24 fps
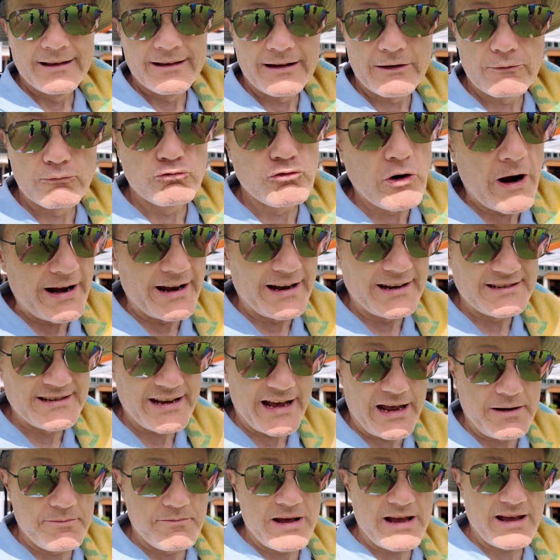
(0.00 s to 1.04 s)
Right at
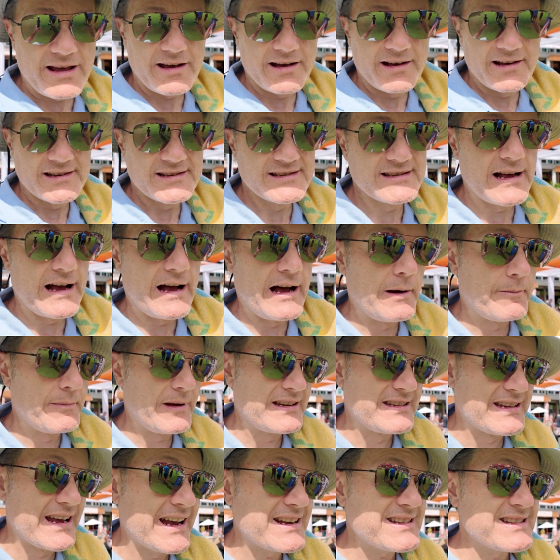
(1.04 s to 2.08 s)
10, because
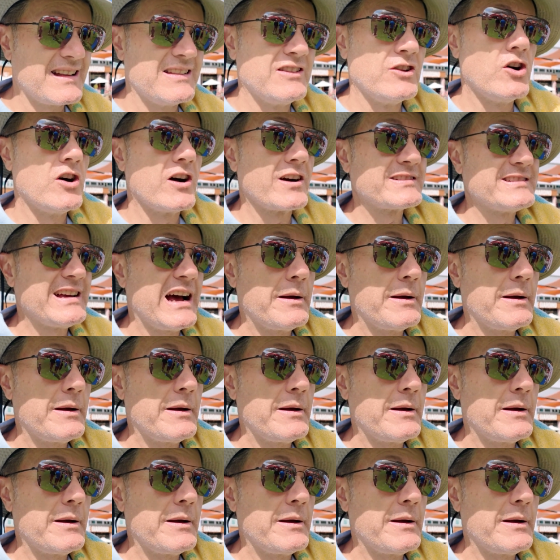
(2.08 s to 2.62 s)
it takes a long